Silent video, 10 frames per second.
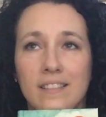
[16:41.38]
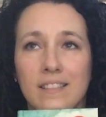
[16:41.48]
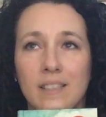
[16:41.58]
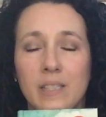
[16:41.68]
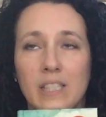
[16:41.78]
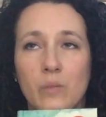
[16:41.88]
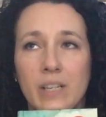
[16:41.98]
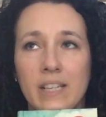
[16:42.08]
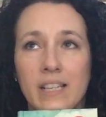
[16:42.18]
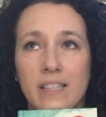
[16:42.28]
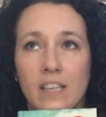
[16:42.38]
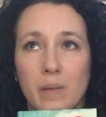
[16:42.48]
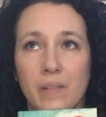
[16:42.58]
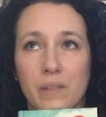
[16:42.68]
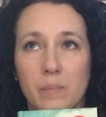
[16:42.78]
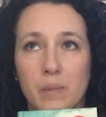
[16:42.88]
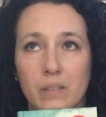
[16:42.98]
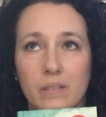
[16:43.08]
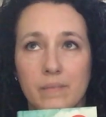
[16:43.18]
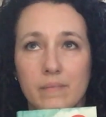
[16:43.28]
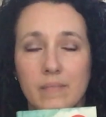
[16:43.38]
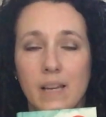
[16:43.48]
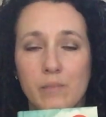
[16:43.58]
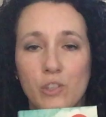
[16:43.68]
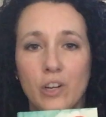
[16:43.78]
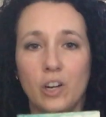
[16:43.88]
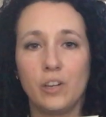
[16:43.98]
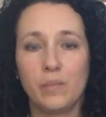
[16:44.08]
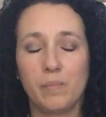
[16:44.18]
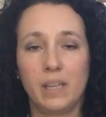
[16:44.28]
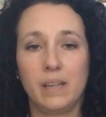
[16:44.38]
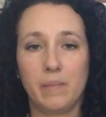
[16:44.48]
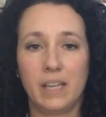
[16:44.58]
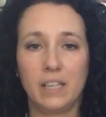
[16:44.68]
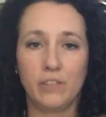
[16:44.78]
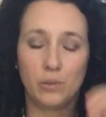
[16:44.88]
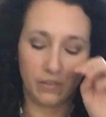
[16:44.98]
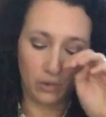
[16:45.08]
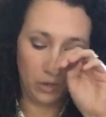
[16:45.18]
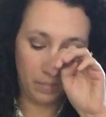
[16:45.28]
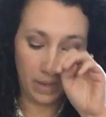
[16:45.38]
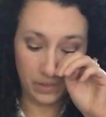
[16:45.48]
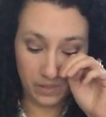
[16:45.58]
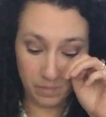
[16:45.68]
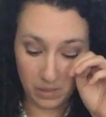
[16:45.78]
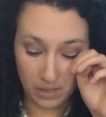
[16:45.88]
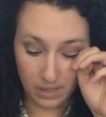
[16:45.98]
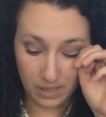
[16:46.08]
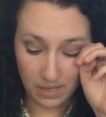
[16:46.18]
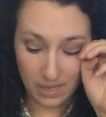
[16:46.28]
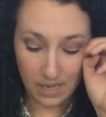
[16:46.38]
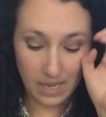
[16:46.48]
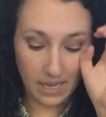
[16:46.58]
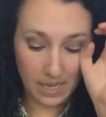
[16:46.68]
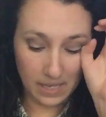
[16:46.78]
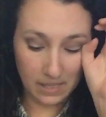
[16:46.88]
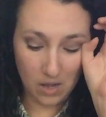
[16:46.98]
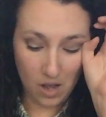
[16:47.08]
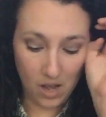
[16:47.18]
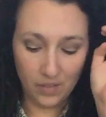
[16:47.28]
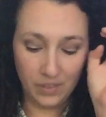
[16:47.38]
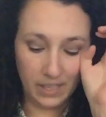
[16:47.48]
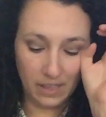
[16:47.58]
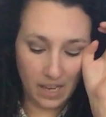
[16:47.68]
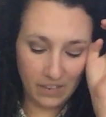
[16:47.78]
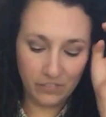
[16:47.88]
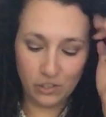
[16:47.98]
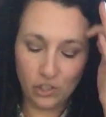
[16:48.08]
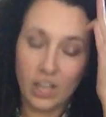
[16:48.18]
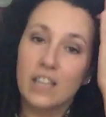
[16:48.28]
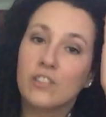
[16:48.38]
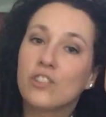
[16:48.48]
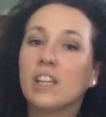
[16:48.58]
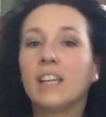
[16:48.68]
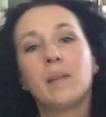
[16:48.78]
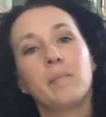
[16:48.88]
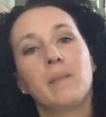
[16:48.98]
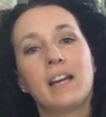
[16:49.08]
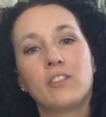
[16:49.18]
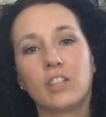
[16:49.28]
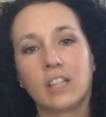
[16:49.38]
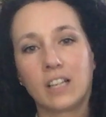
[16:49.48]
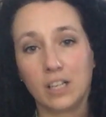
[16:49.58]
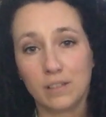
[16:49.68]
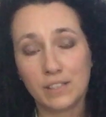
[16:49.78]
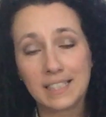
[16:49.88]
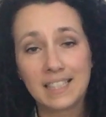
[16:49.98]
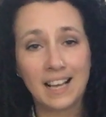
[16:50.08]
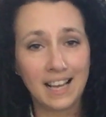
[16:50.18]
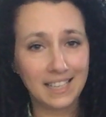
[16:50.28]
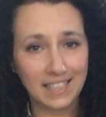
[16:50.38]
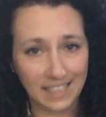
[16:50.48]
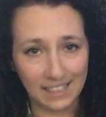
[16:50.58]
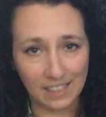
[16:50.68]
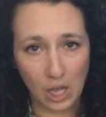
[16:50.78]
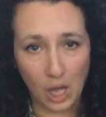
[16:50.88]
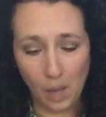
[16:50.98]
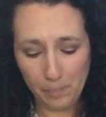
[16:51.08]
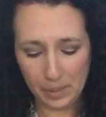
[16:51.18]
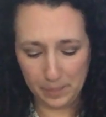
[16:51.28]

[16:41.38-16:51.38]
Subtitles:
what can I say about this book? I'm sure many of you have heard about this book. It is called The Life-Changing Magic of Tidying Up.